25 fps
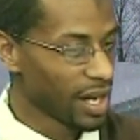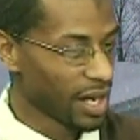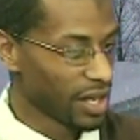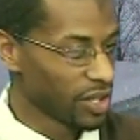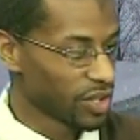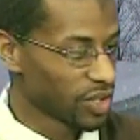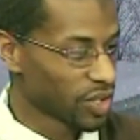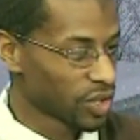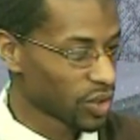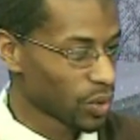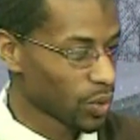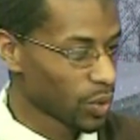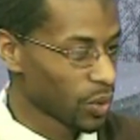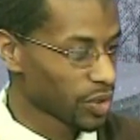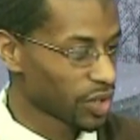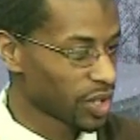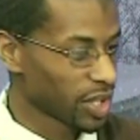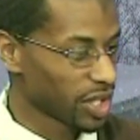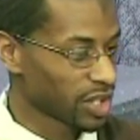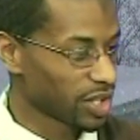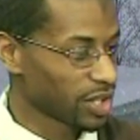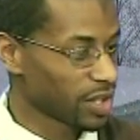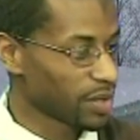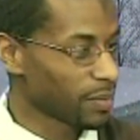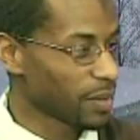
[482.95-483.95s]
I use the school
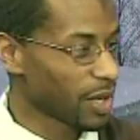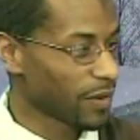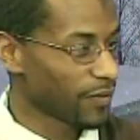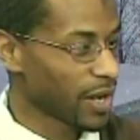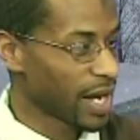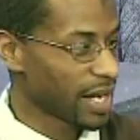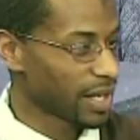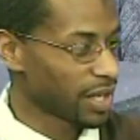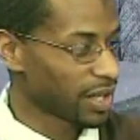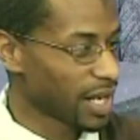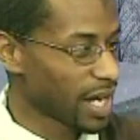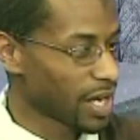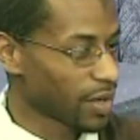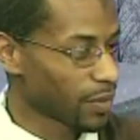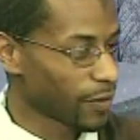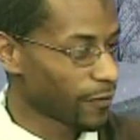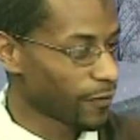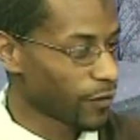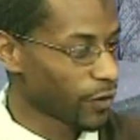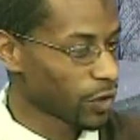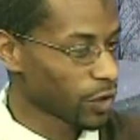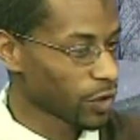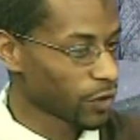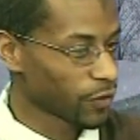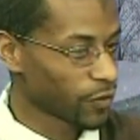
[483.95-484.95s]
system. I've gotten a lot of
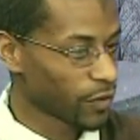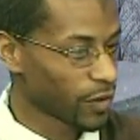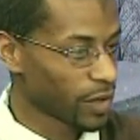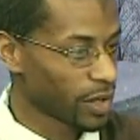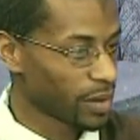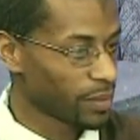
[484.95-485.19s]
referrals